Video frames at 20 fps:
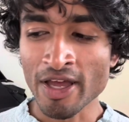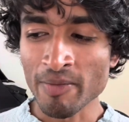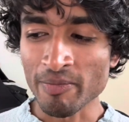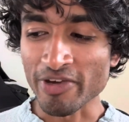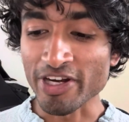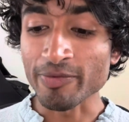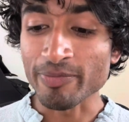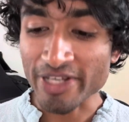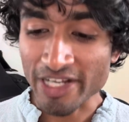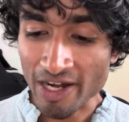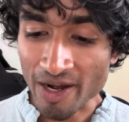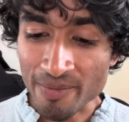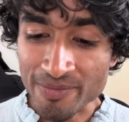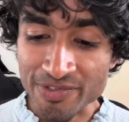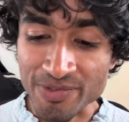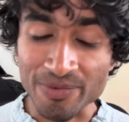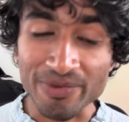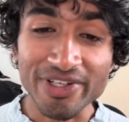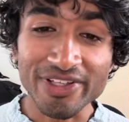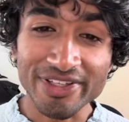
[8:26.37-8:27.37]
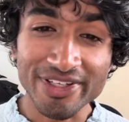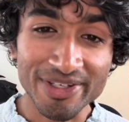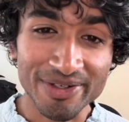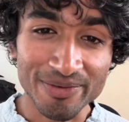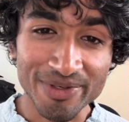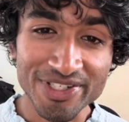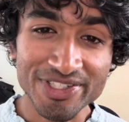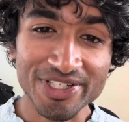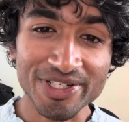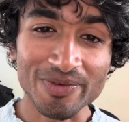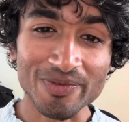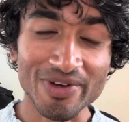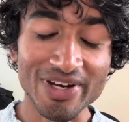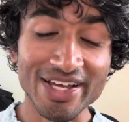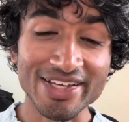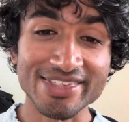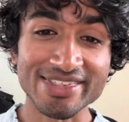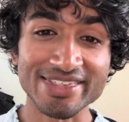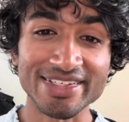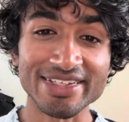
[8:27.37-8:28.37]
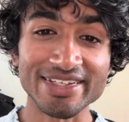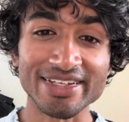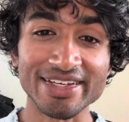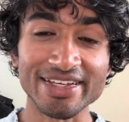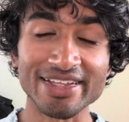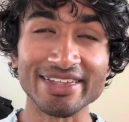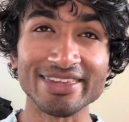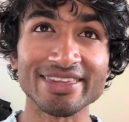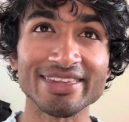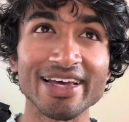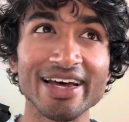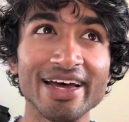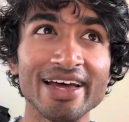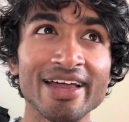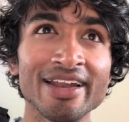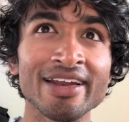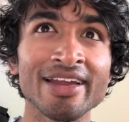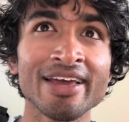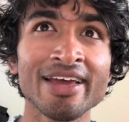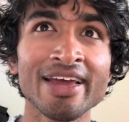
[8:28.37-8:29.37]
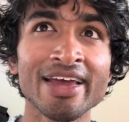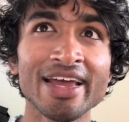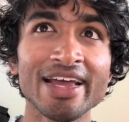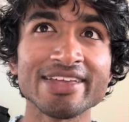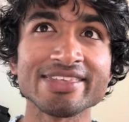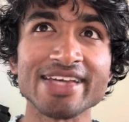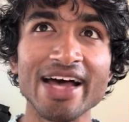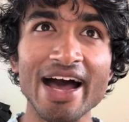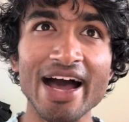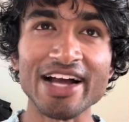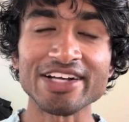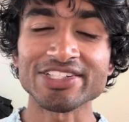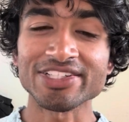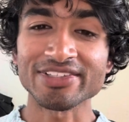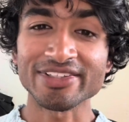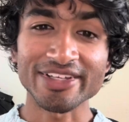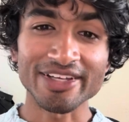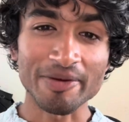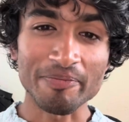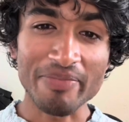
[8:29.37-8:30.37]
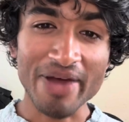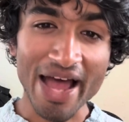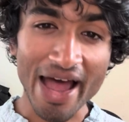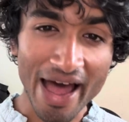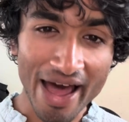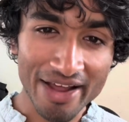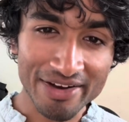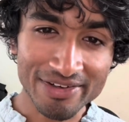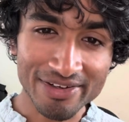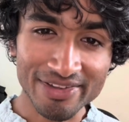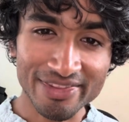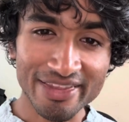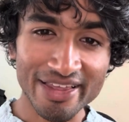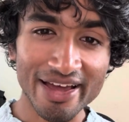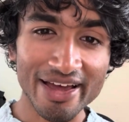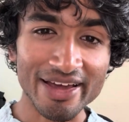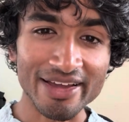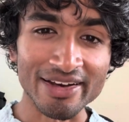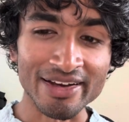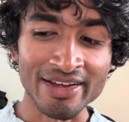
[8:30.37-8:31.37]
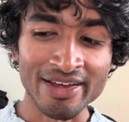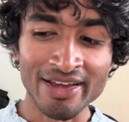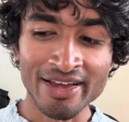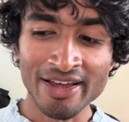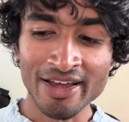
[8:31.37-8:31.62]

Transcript: But it becomes really enriching when I see that it's actually a pattern that,